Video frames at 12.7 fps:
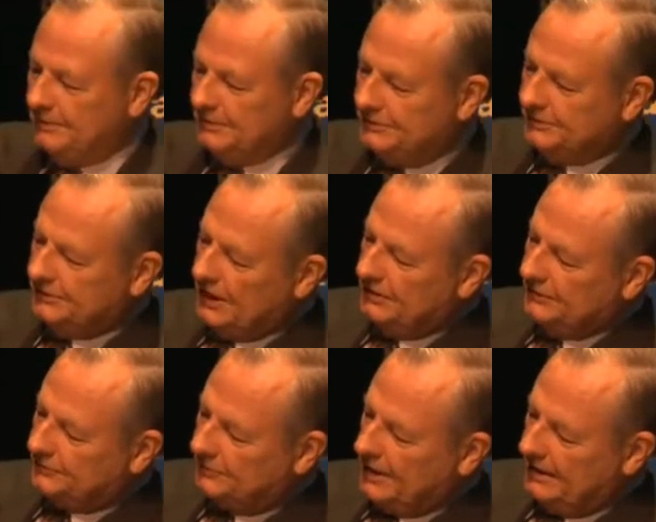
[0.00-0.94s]
but you'll
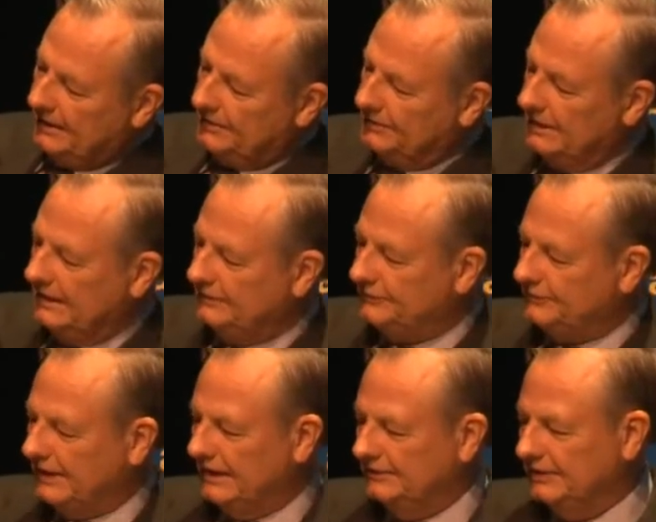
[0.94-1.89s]
notice right under it, it
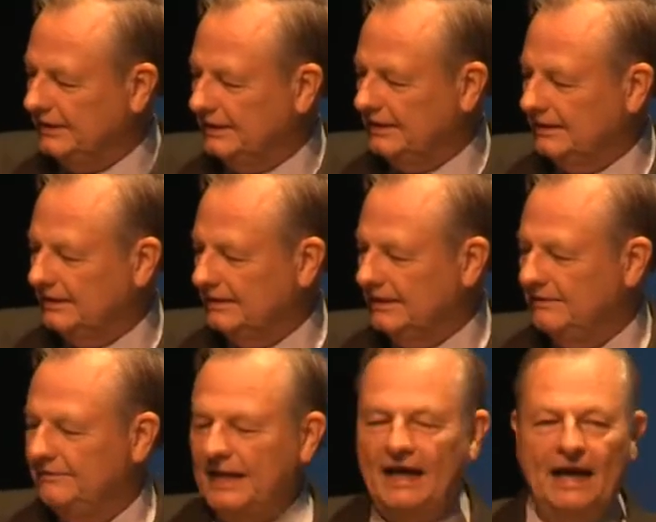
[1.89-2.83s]
says, live
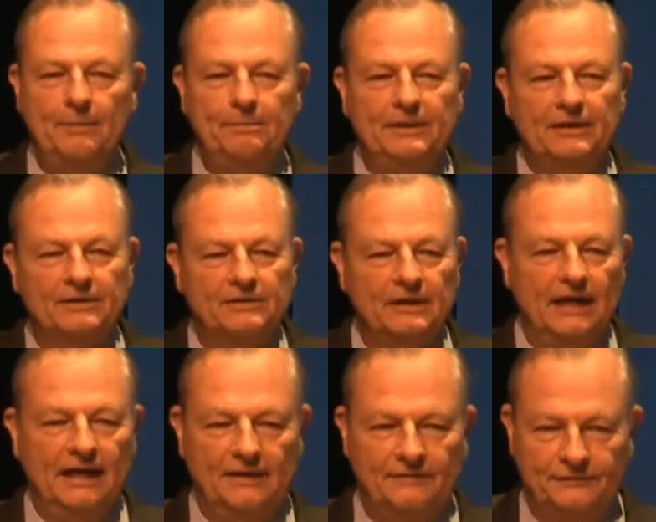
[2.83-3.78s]
a happier
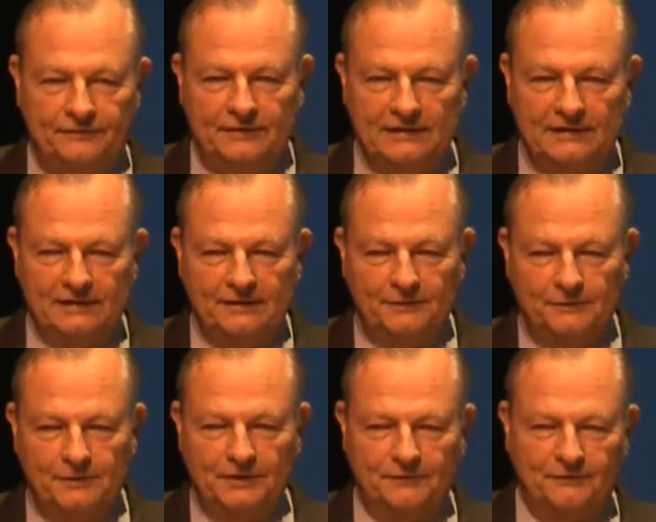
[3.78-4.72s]
life
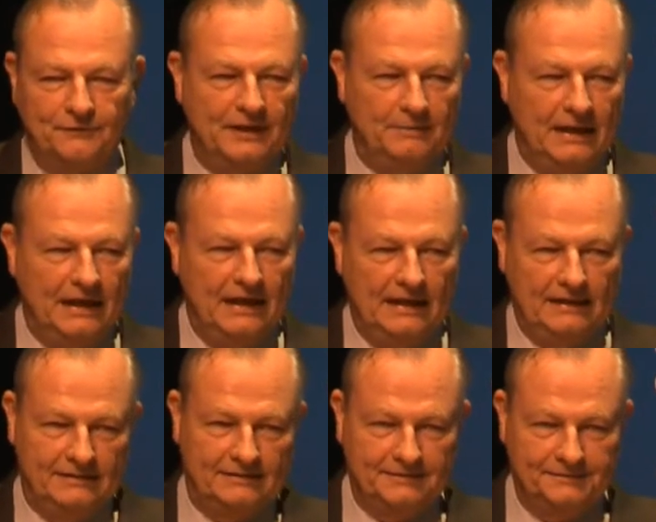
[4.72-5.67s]
with a free mind.
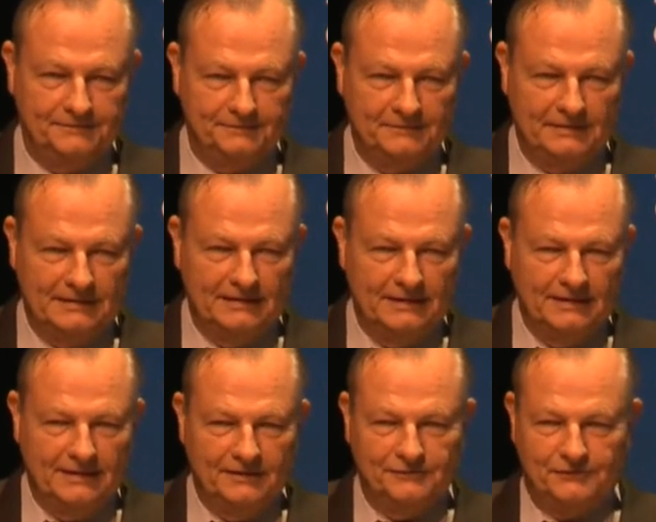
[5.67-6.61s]

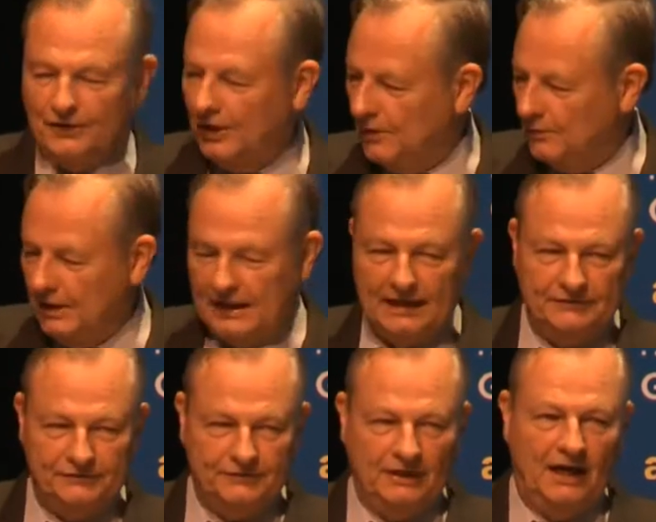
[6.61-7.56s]
So when I
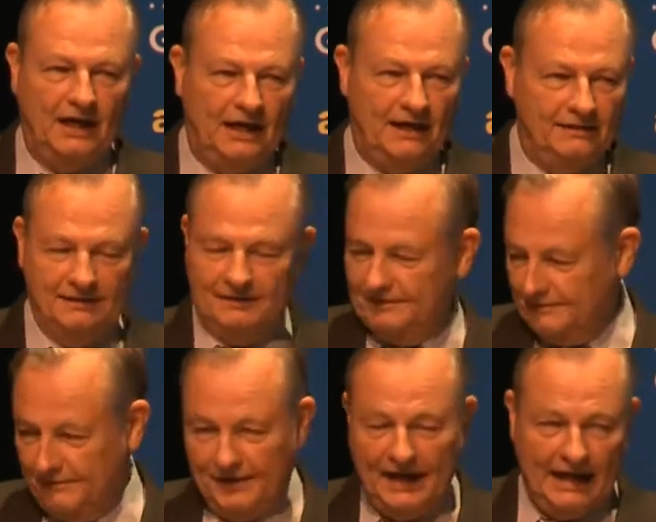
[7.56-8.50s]
saw
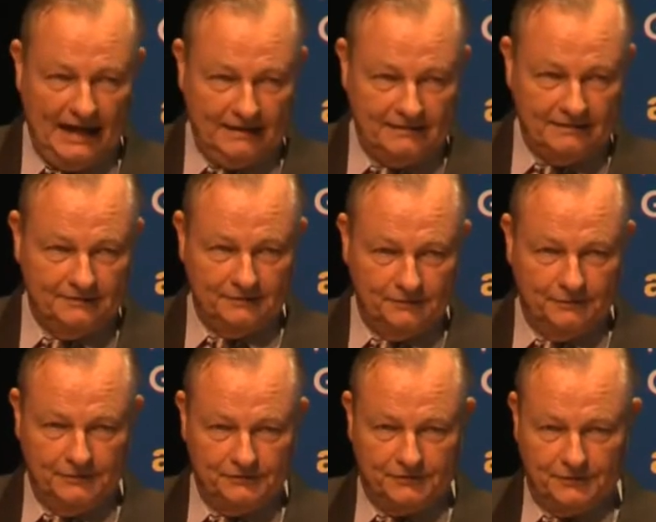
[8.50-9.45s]
that
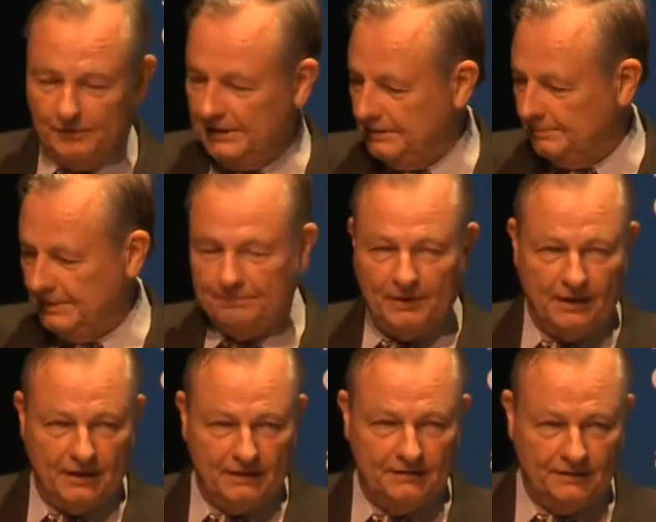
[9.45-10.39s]
was going to be
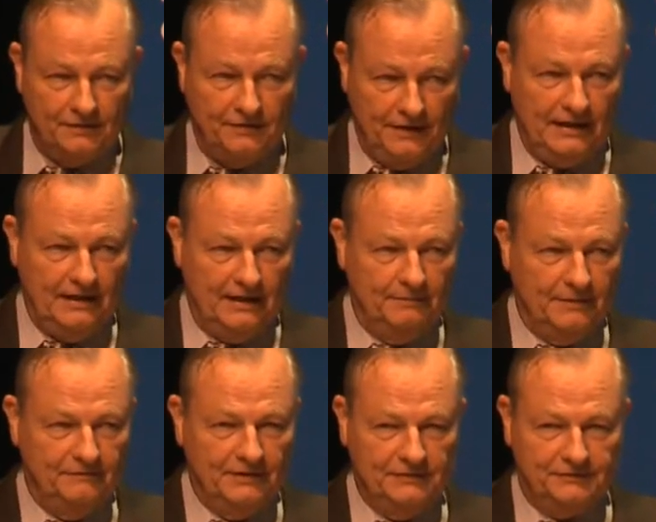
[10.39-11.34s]
part of the theme
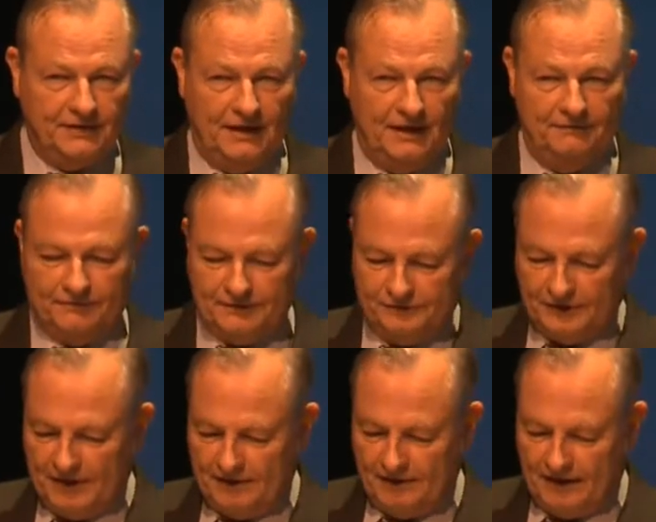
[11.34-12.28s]
of this conference,
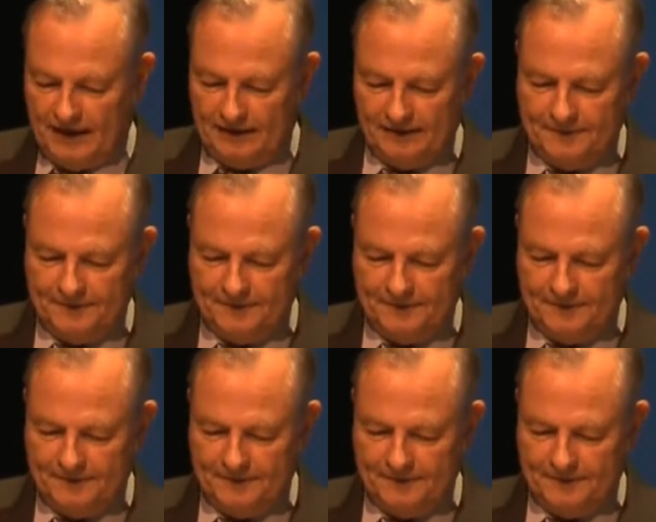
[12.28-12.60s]
I thought,